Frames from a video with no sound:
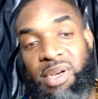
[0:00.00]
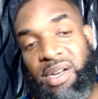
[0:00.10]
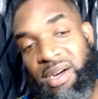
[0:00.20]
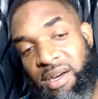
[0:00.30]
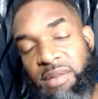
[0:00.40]

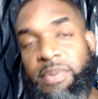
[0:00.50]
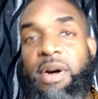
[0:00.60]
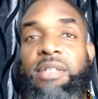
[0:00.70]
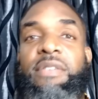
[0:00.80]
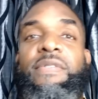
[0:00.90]
But other
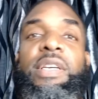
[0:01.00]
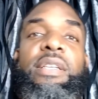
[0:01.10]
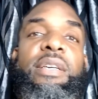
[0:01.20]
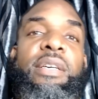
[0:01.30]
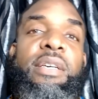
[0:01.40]
parts of
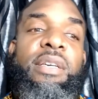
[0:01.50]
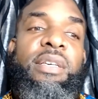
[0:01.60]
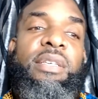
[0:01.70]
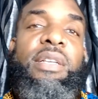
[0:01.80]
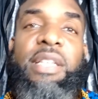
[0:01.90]
it
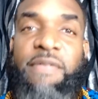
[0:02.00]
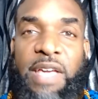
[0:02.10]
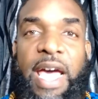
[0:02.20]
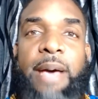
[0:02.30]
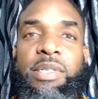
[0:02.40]

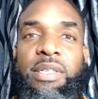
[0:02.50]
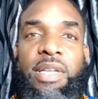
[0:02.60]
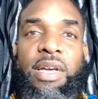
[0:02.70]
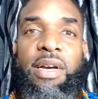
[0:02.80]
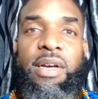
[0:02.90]
leave
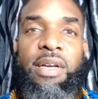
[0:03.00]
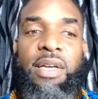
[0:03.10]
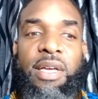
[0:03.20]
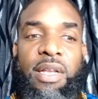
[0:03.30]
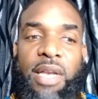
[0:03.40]
gaps in there,
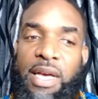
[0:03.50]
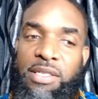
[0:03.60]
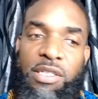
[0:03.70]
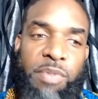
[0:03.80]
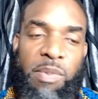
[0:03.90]
and
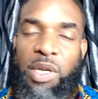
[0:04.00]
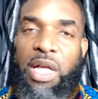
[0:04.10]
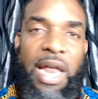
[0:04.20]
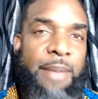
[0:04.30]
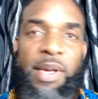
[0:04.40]
as these
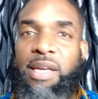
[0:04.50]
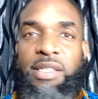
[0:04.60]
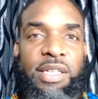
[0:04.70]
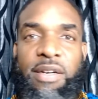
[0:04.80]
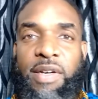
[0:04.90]
people are
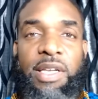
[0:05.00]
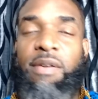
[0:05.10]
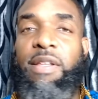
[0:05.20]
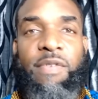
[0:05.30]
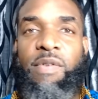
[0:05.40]
clapping and
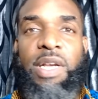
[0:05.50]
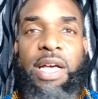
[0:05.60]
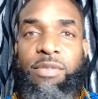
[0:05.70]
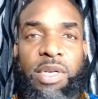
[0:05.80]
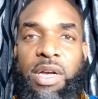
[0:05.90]
cheering, they don't even
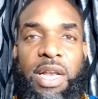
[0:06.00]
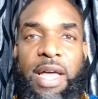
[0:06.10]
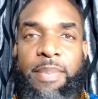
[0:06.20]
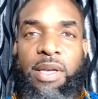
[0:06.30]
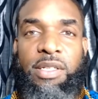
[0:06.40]
realize what they're
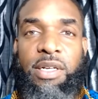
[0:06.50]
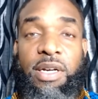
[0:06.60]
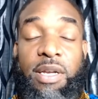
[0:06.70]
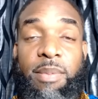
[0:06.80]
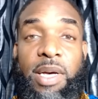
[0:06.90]
clapping and
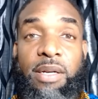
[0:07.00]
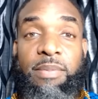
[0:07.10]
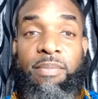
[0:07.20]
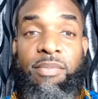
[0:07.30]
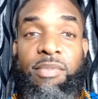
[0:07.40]
cheering
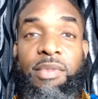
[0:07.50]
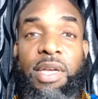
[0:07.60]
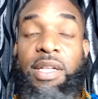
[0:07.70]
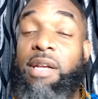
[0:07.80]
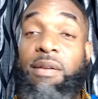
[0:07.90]
about.
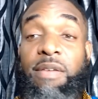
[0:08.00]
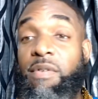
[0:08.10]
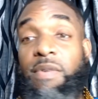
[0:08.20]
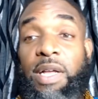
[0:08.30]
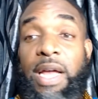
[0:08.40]
And they
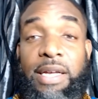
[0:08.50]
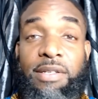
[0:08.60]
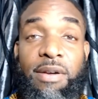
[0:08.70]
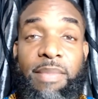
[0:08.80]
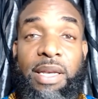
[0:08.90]
don't even
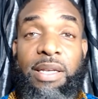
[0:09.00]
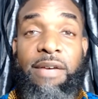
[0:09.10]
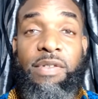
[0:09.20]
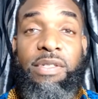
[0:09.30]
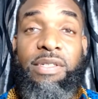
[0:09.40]
realize, on many
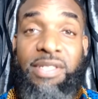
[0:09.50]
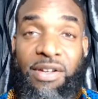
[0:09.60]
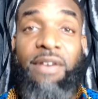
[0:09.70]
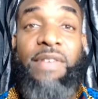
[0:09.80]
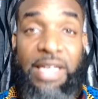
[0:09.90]
levels, they're
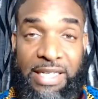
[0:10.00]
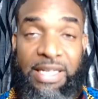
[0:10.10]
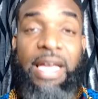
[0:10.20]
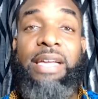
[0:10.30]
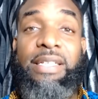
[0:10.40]

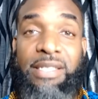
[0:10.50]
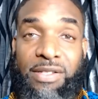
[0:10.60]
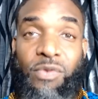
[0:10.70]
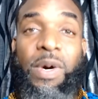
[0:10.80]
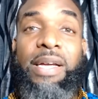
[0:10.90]
serving as
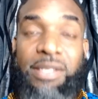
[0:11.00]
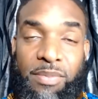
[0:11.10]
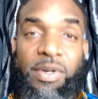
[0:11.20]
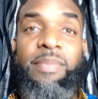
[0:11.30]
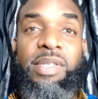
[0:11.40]
agents of
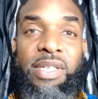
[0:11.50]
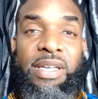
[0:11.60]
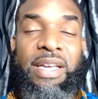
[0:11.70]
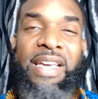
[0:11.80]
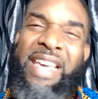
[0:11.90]
white supremacy.